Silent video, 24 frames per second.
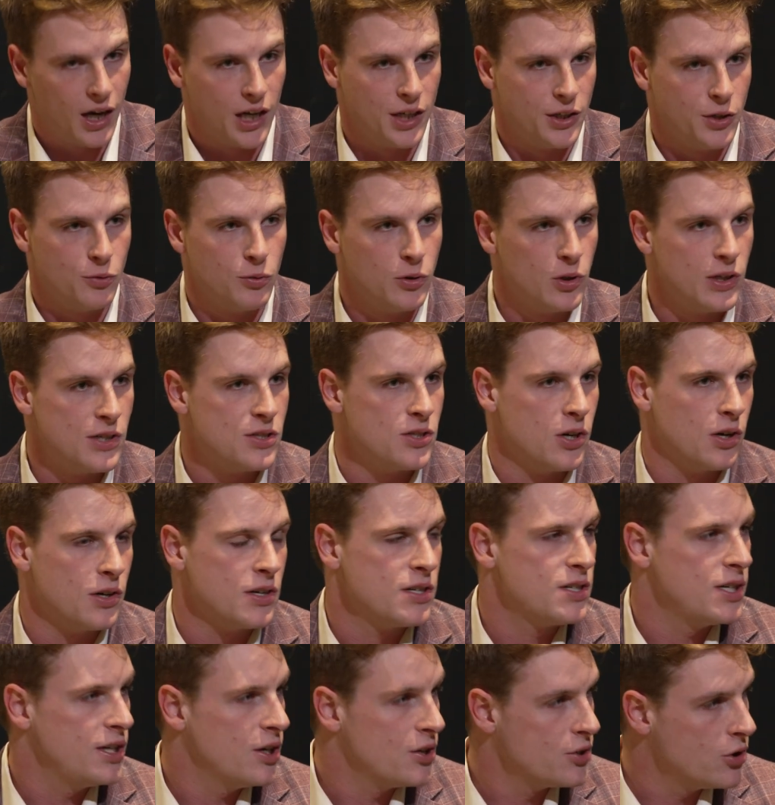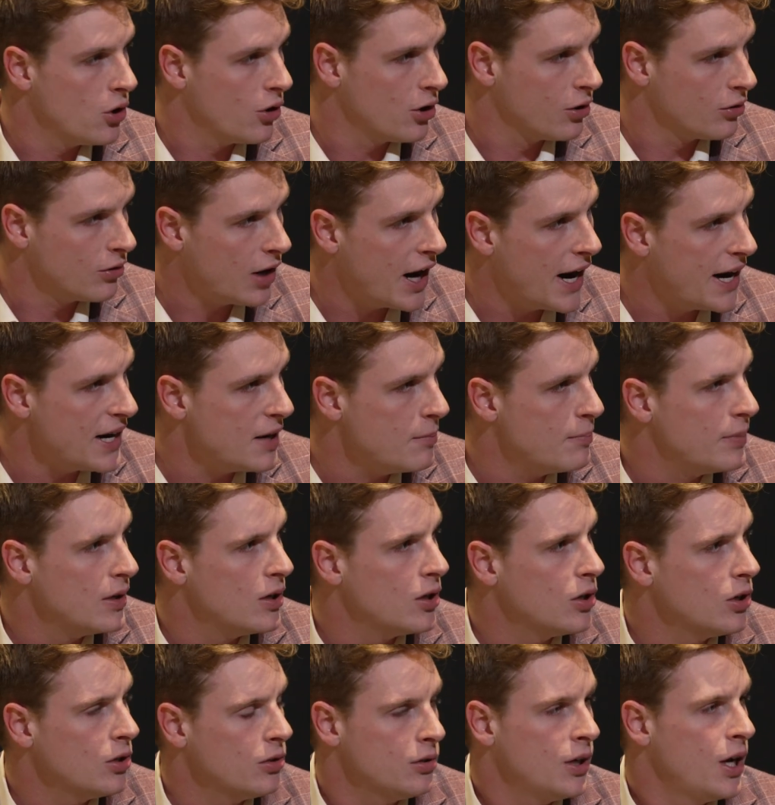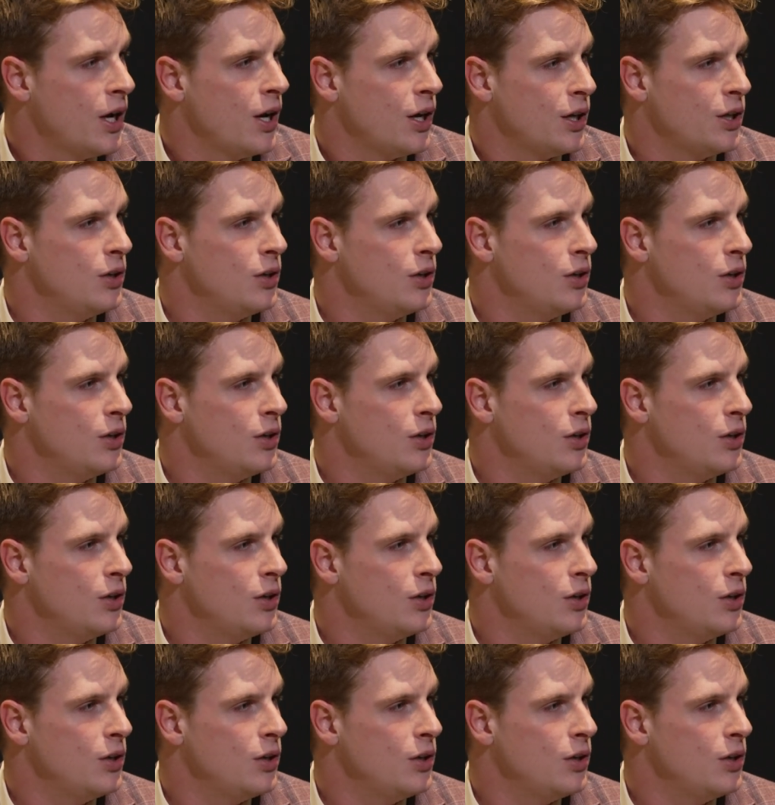you're really starting to see your notoriety build.